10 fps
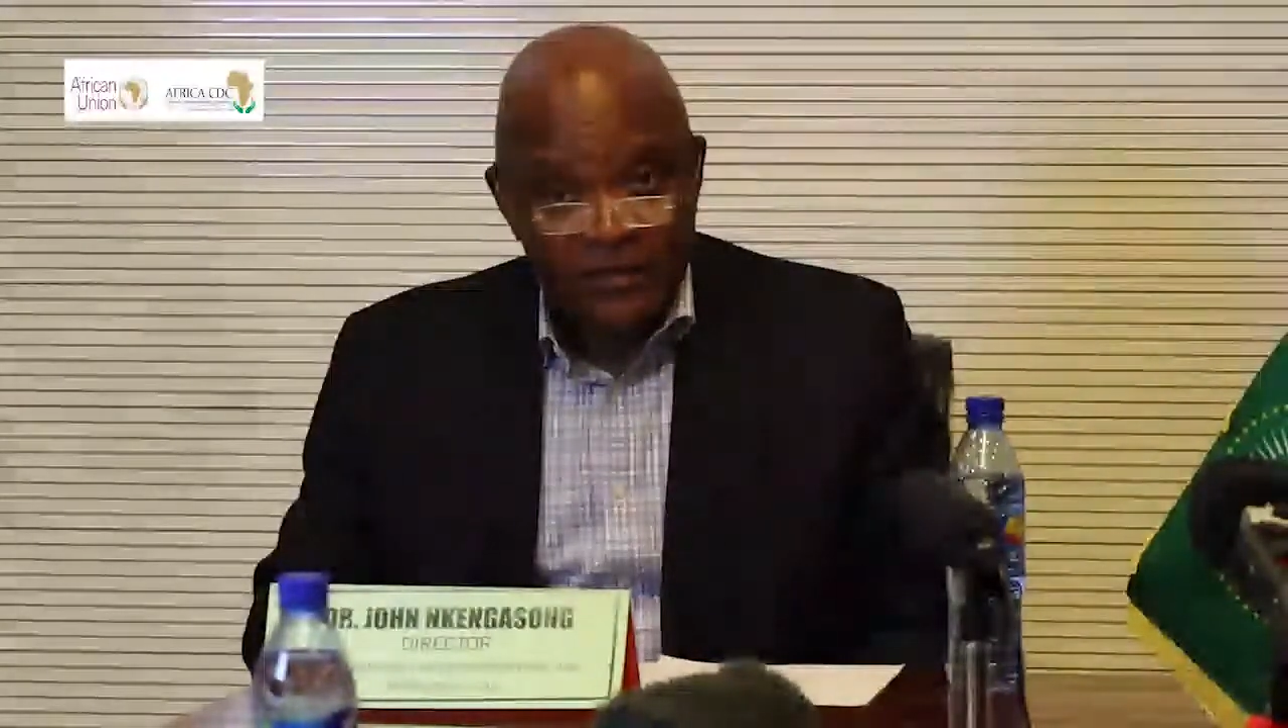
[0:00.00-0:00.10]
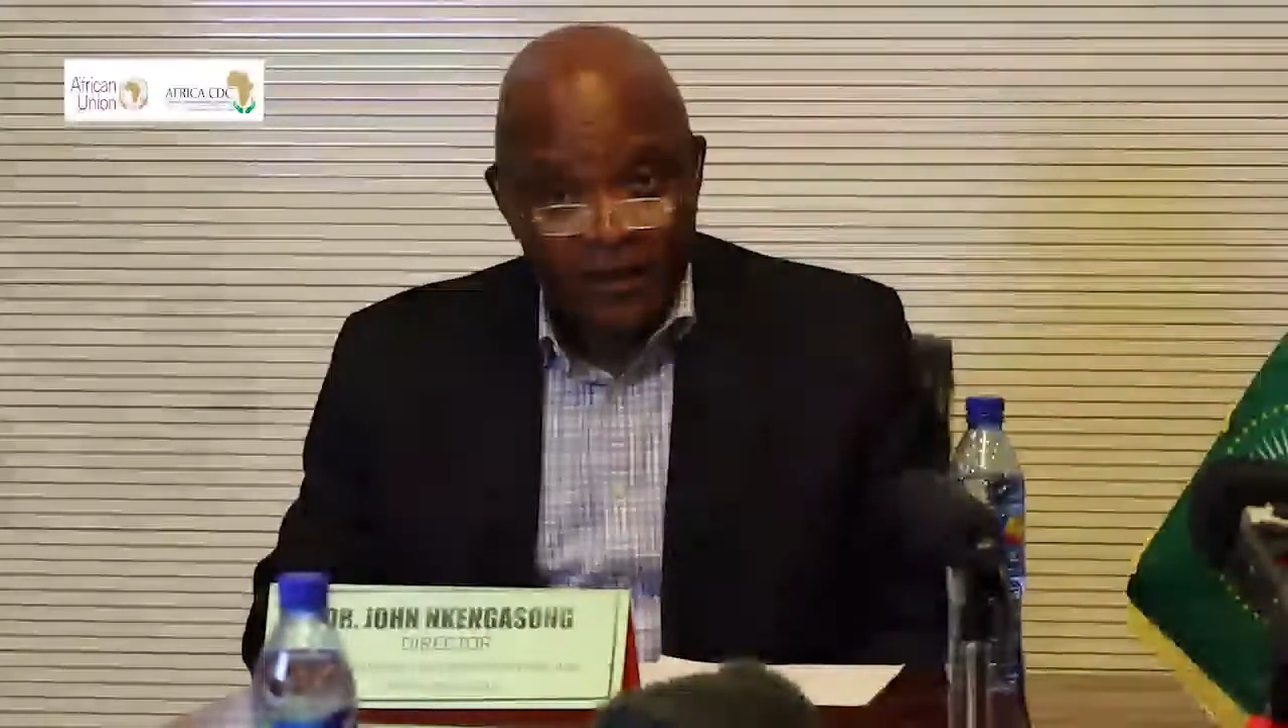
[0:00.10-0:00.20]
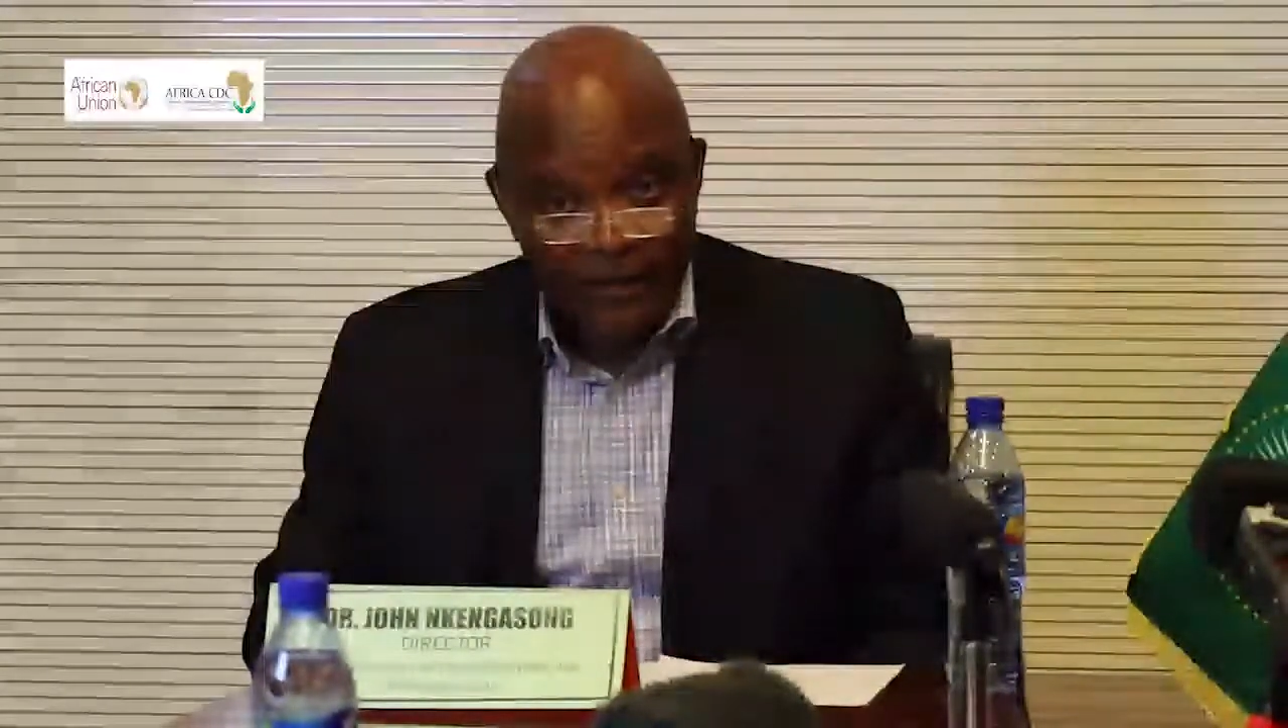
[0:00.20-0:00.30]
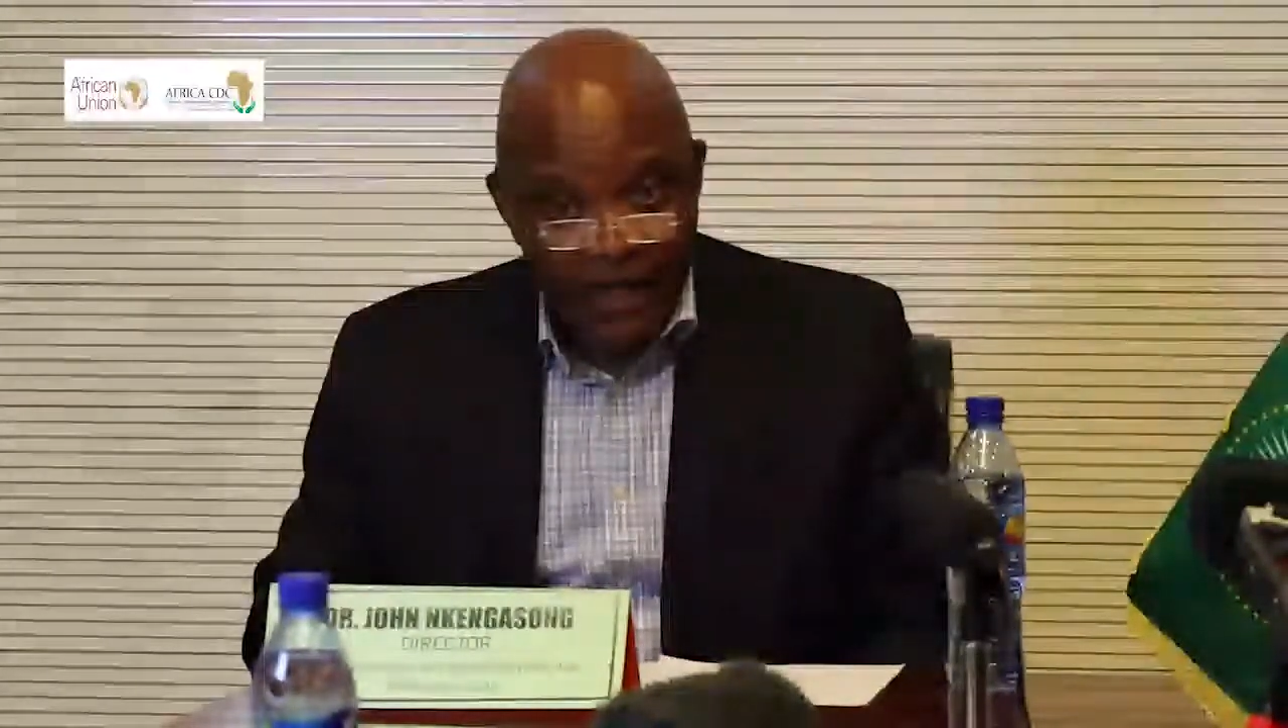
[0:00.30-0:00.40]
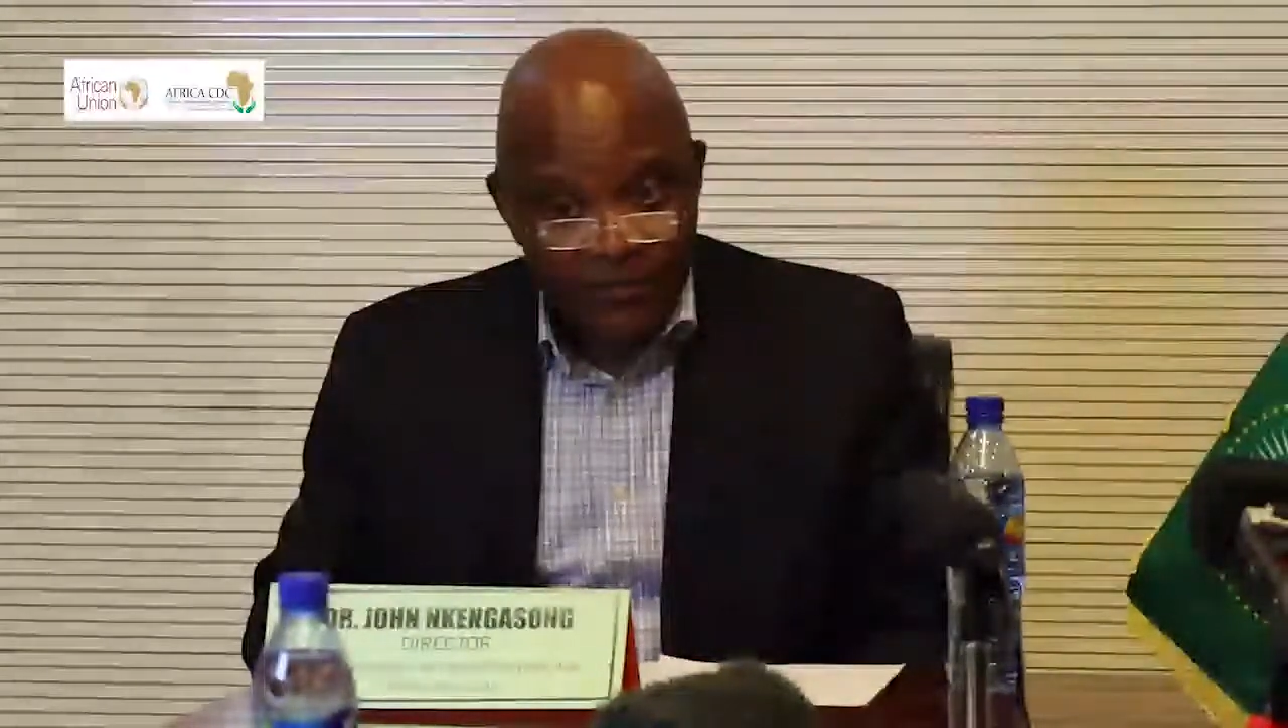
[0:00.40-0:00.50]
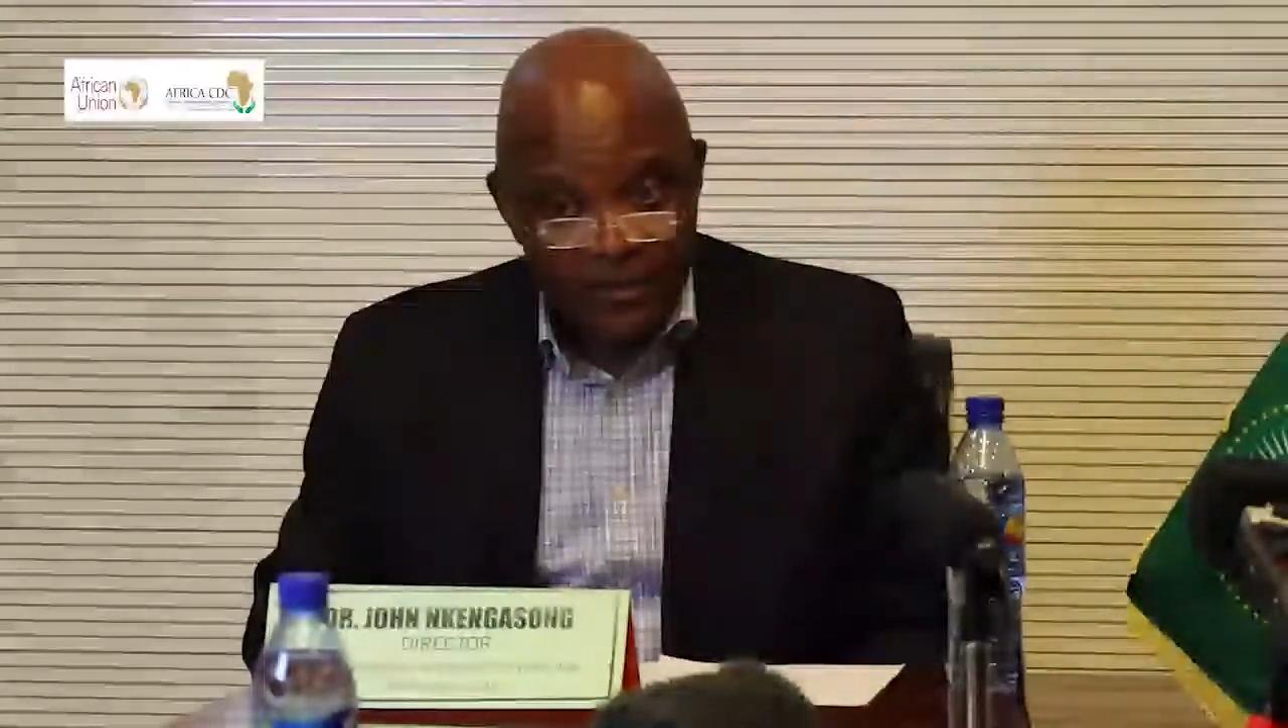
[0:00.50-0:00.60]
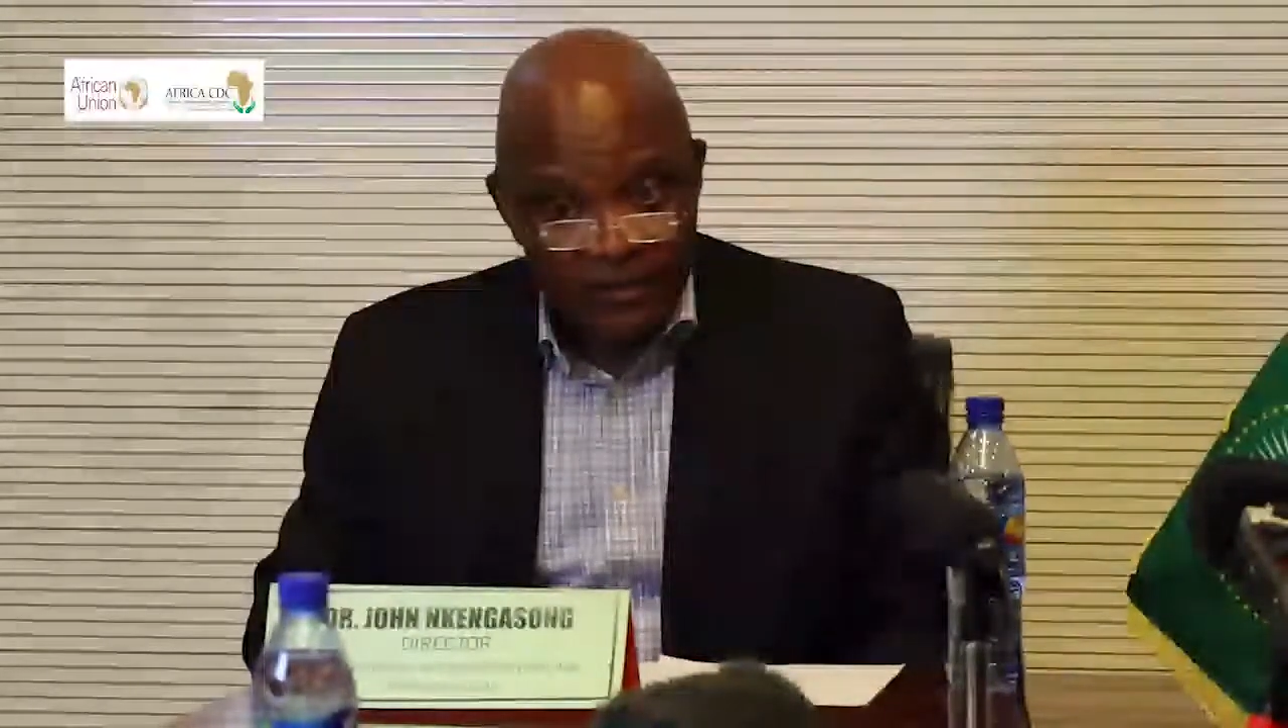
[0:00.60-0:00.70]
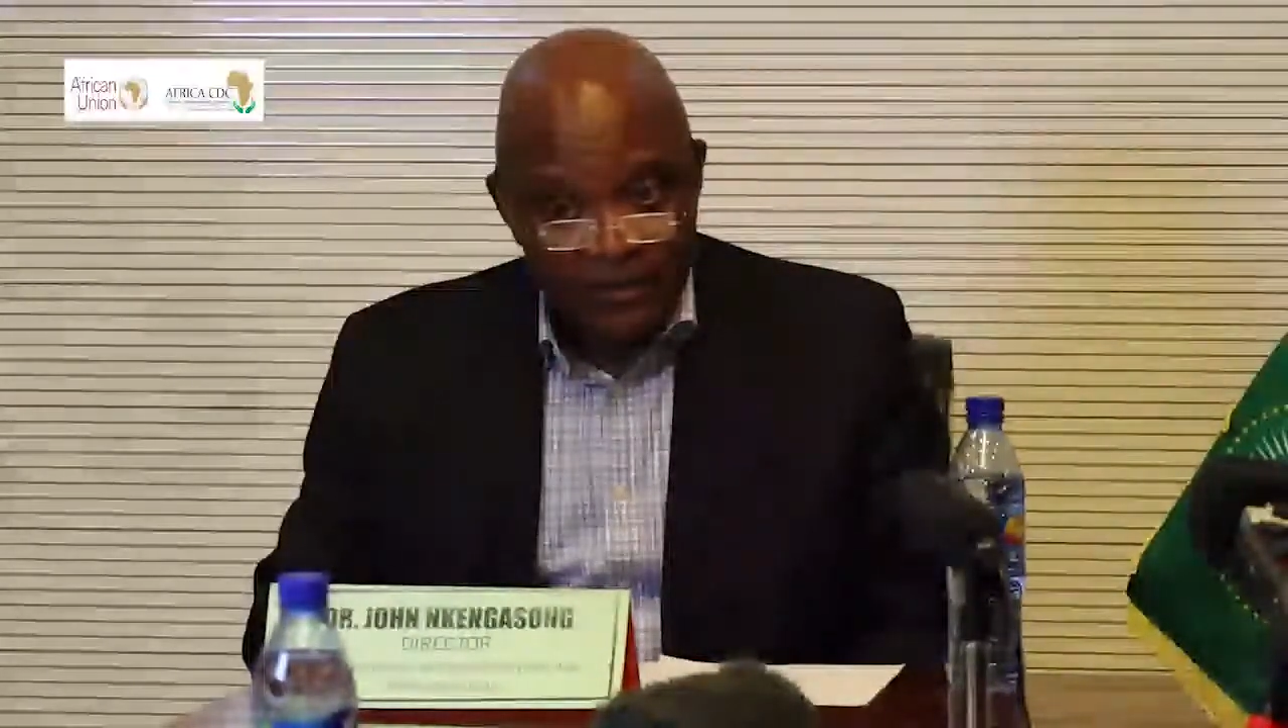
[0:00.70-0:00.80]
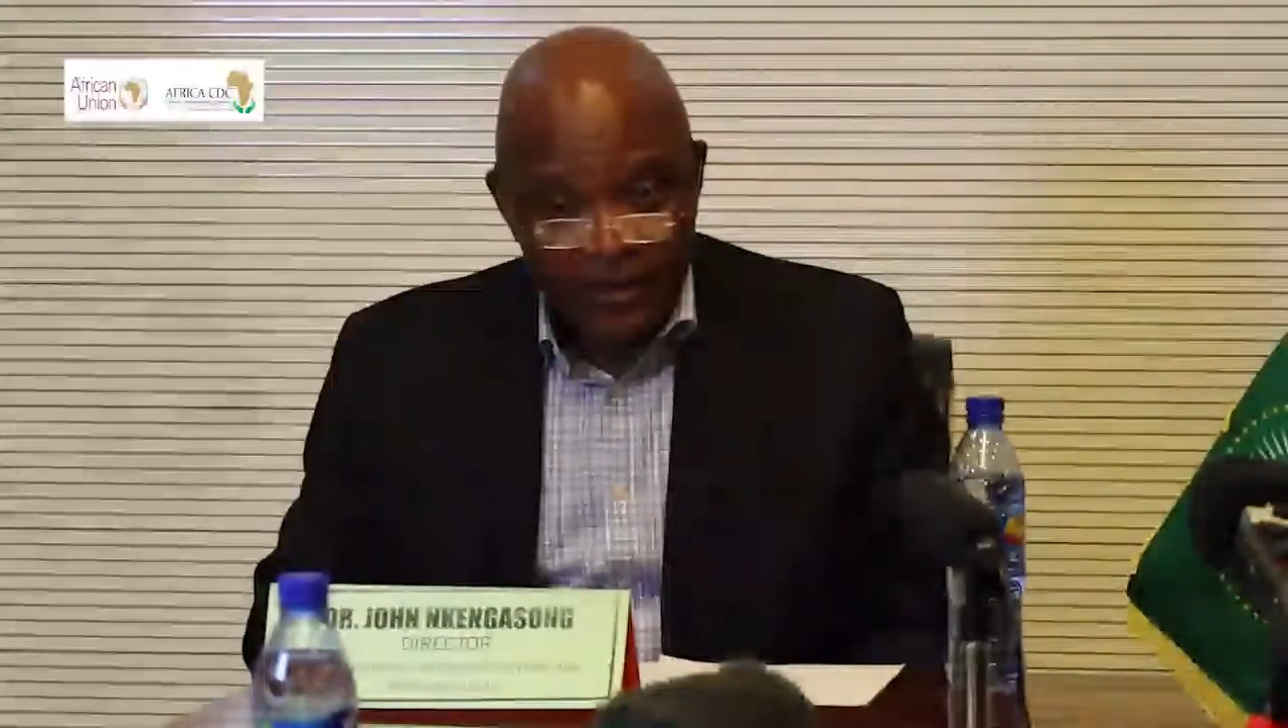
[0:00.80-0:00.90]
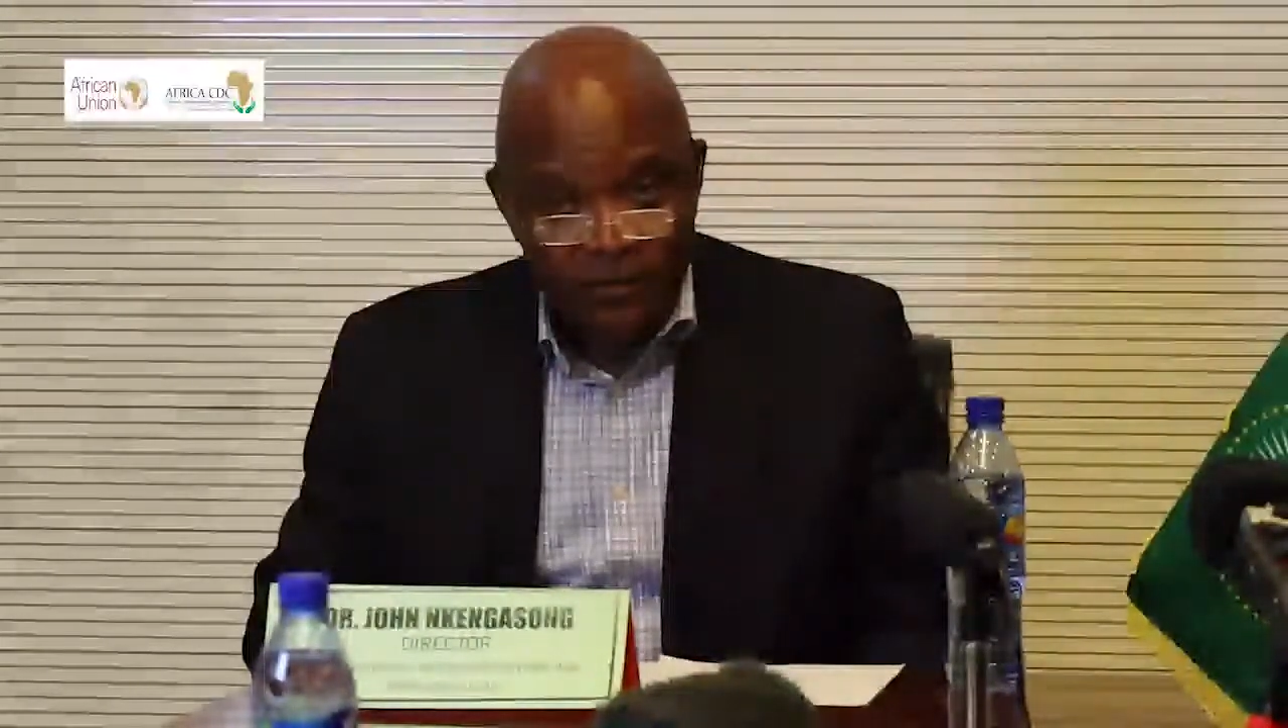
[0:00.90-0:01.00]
arriving